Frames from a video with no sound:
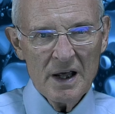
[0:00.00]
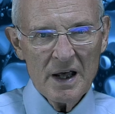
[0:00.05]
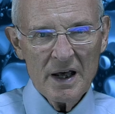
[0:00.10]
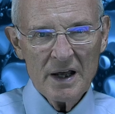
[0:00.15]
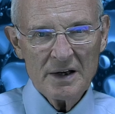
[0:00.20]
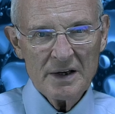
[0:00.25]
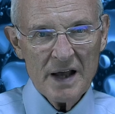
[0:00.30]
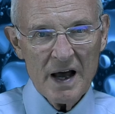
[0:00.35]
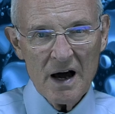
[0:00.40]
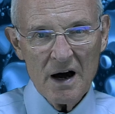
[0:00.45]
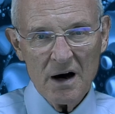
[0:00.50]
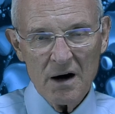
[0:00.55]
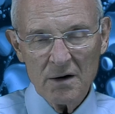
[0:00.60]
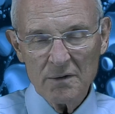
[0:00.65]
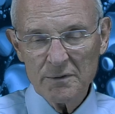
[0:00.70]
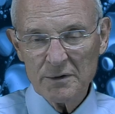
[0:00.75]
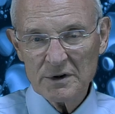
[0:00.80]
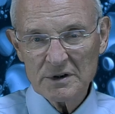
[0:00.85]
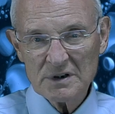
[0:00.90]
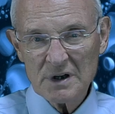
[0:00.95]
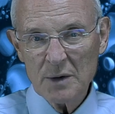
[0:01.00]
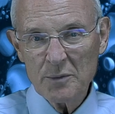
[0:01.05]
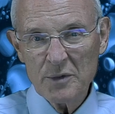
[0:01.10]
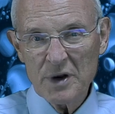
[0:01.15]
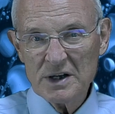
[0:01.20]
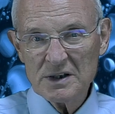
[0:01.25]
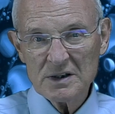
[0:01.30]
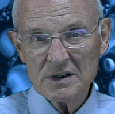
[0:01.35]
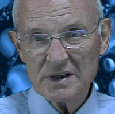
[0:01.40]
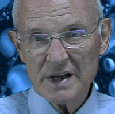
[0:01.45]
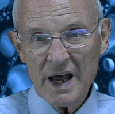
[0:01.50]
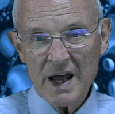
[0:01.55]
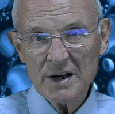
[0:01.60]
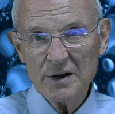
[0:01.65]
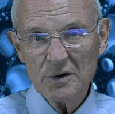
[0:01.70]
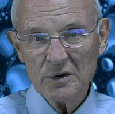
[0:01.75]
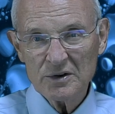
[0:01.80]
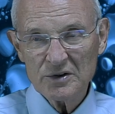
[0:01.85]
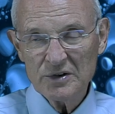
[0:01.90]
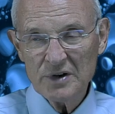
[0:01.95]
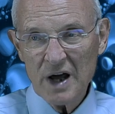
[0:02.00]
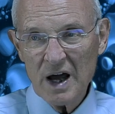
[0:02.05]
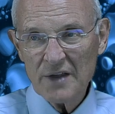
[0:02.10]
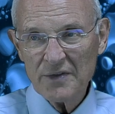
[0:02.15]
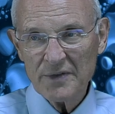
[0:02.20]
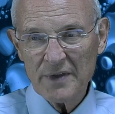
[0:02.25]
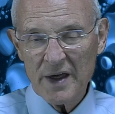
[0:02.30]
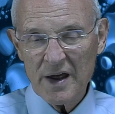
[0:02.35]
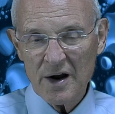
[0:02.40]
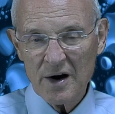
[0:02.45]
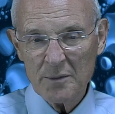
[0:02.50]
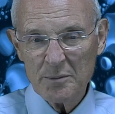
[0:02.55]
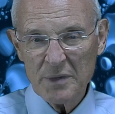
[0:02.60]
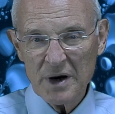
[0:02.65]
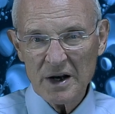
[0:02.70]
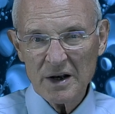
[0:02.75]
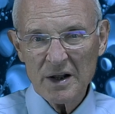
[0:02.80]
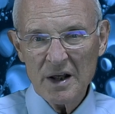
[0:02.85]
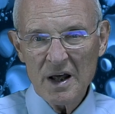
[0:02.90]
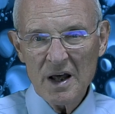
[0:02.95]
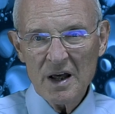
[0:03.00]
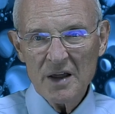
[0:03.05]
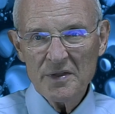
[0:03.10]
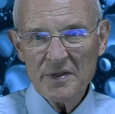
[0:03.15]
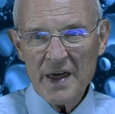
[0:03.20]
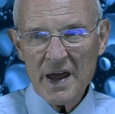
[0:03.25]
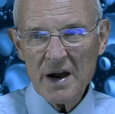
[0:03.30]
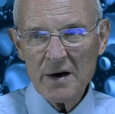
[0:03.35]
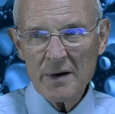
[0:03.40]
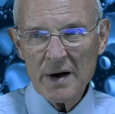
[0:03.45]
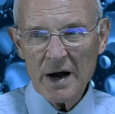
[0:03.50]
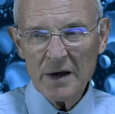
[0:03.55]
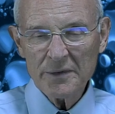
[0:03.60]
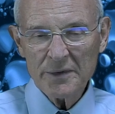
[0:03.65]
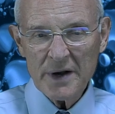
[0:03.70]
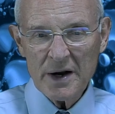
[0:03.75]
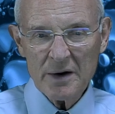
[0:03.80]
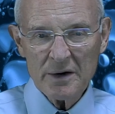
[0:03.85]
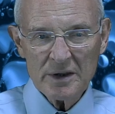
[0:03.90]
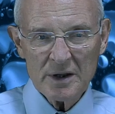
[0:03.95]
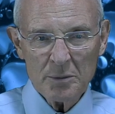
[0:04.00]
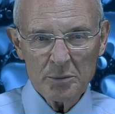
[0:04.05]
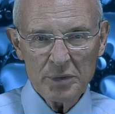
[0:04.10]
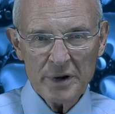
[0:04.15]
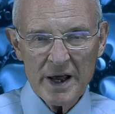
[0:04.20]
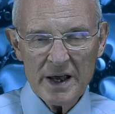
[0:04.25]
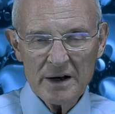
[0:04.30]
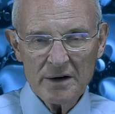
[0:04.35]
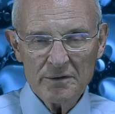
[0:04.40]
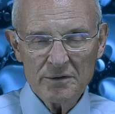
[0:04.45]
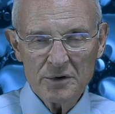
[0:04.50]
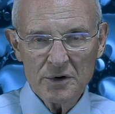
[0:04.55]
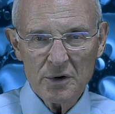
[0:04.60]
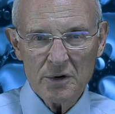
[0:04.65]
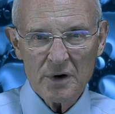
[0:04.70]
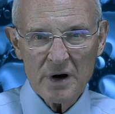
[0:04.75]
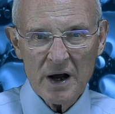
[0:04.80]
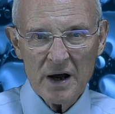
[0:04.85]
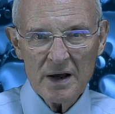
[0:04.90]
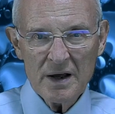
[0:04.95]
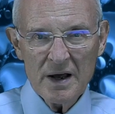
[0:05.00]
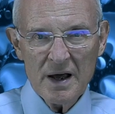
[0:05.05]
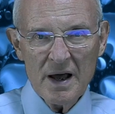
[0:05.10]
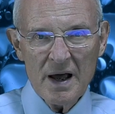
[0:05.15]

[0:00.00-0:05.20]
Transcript: and now, for some reason, Daniel is not there, but they are out there on the plain of Dura,